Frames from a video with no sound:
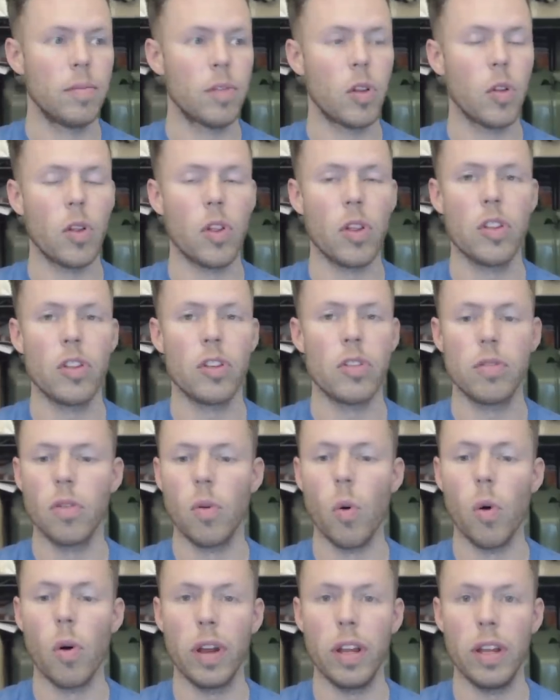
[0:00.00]
So the
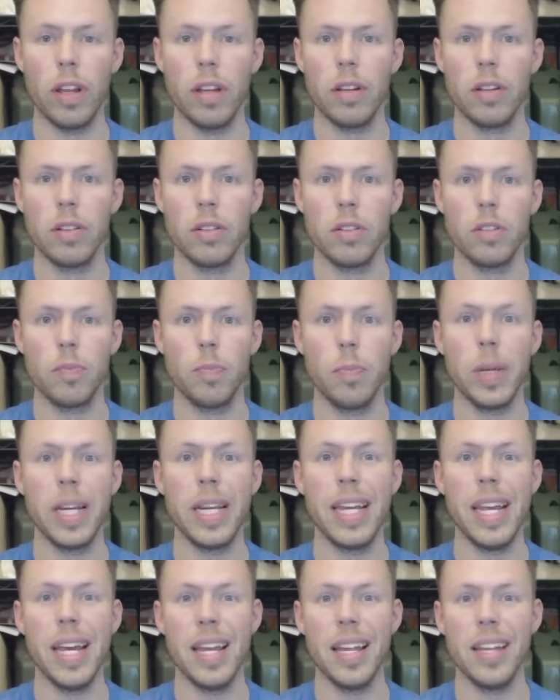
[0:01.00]
story
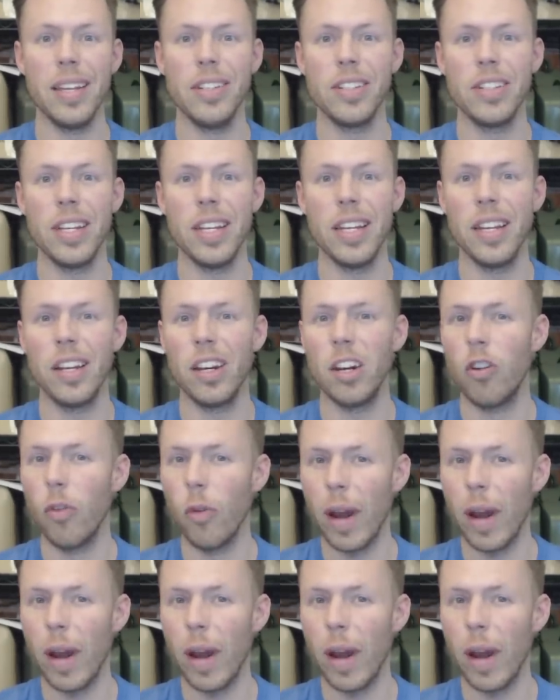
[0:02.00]
begins in